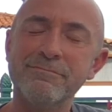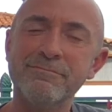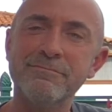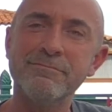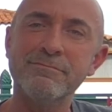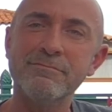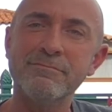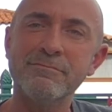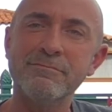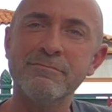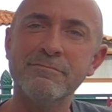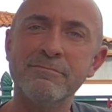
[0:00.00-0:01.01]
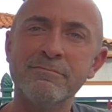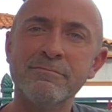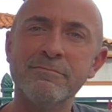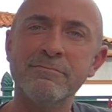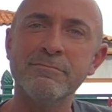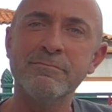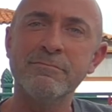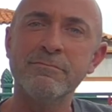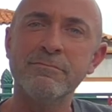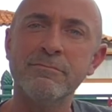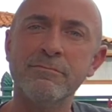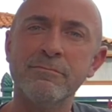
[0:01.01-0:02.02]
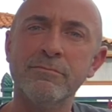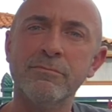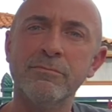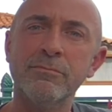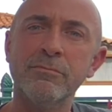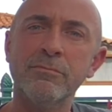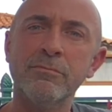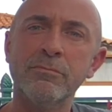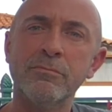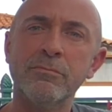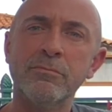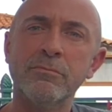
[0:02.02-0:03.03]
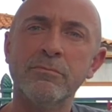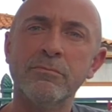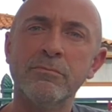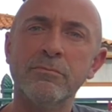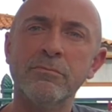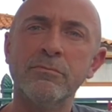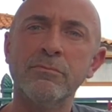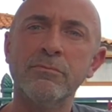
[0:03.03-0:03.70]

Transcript: (silent)